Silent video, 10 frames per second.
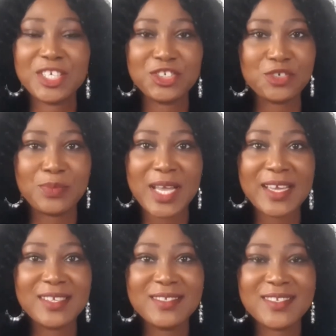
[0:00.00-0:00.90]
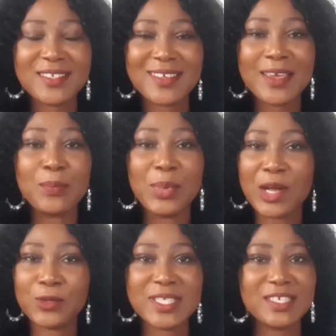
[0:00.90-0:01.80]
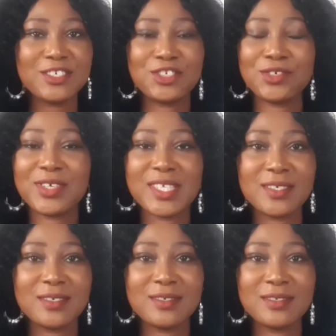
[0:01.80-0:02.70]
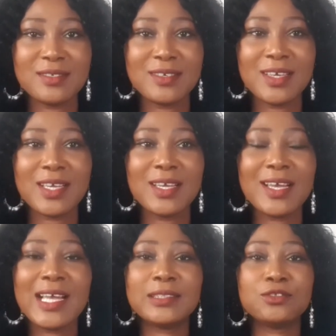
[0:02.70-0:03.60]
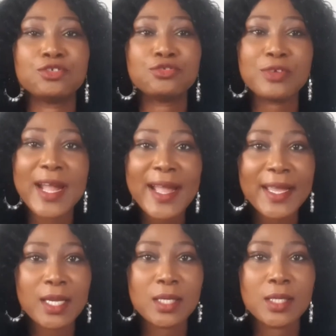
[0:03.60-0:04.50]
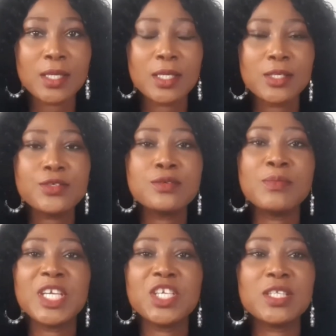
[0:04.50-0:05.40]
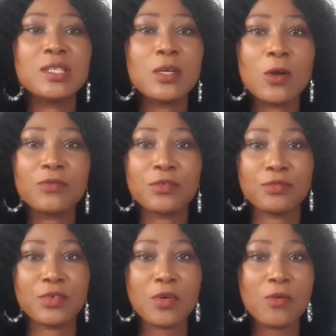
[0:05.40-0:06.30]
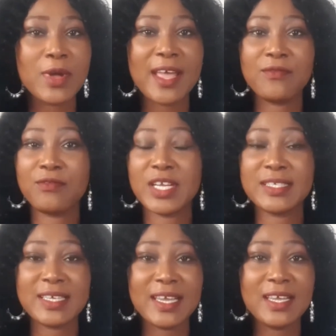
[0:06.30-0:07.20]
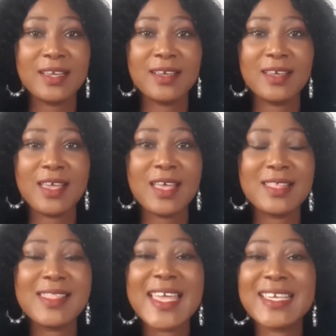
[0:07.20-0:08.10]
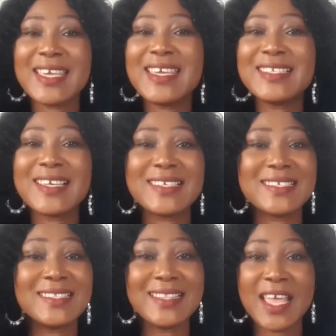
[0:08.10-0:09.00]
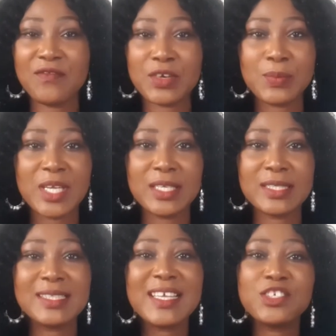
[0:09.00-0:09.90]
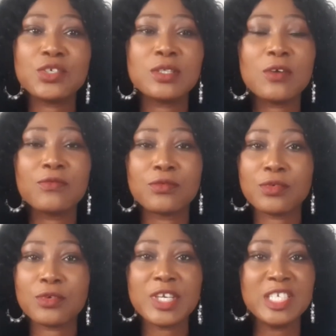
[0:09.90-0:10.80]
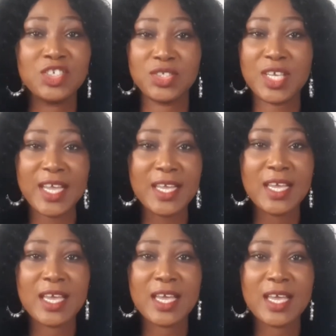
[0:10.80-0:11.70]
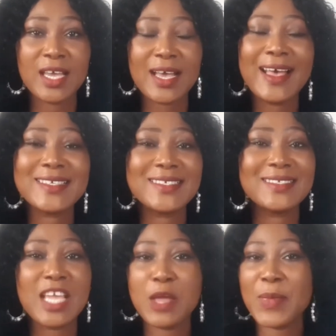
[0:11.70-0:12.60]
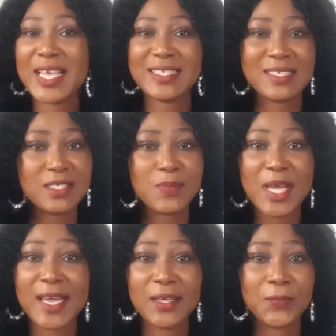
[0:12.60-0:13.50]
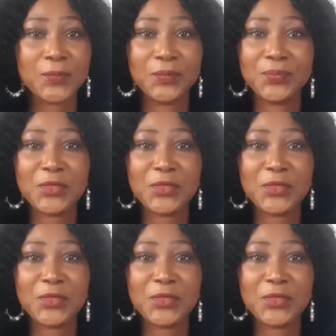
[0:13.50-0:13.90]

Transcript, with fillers: change your minds about each other and try to make your love grow every day like it has never been. Let your love grow each day as the day passes by